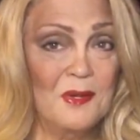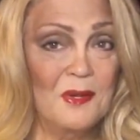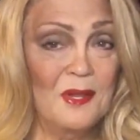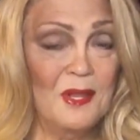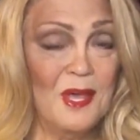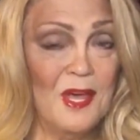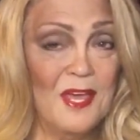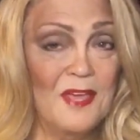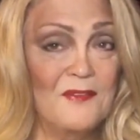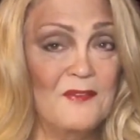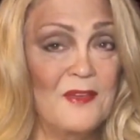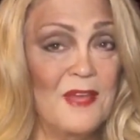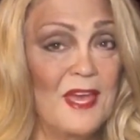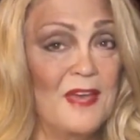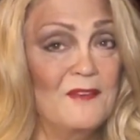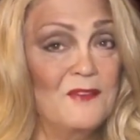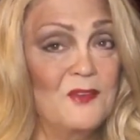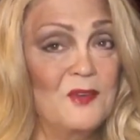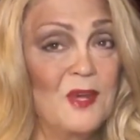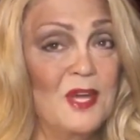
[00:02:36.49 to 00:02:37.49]
life
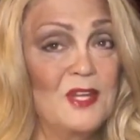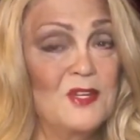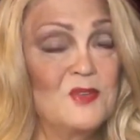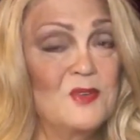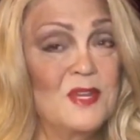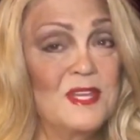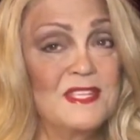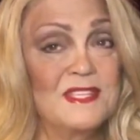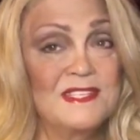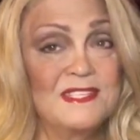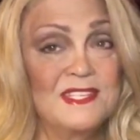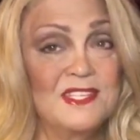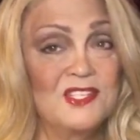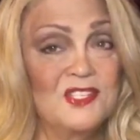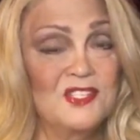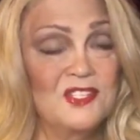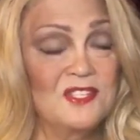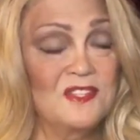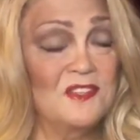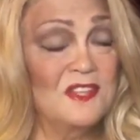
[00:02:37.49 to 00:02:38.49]
after I
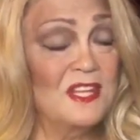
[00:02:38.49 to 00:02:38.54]
transitioned